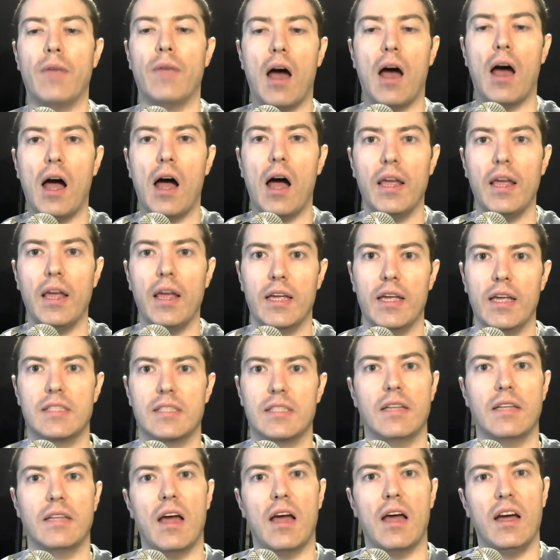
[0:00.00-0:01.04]
is that there
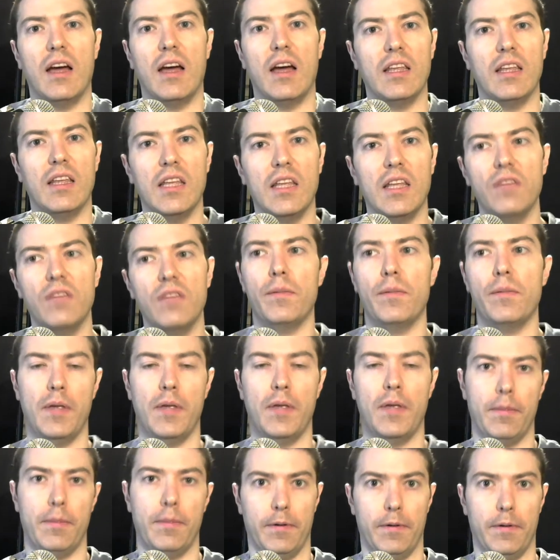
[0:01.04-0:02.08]
are evil
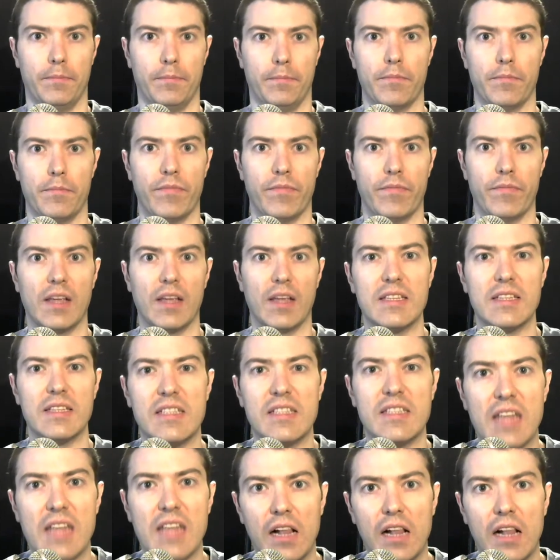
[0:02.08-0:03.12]
people,
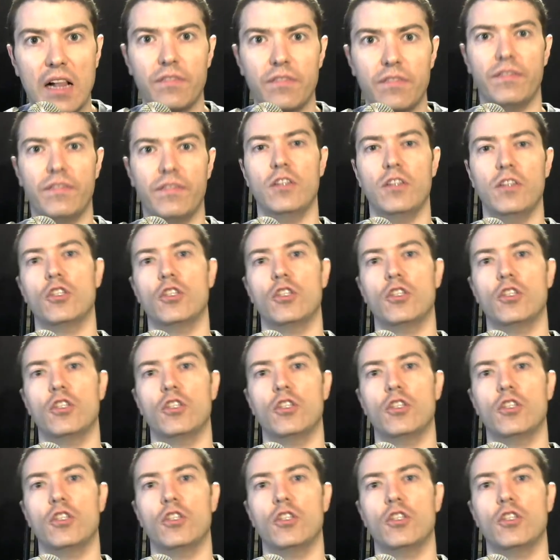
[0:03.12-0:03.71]
selfish,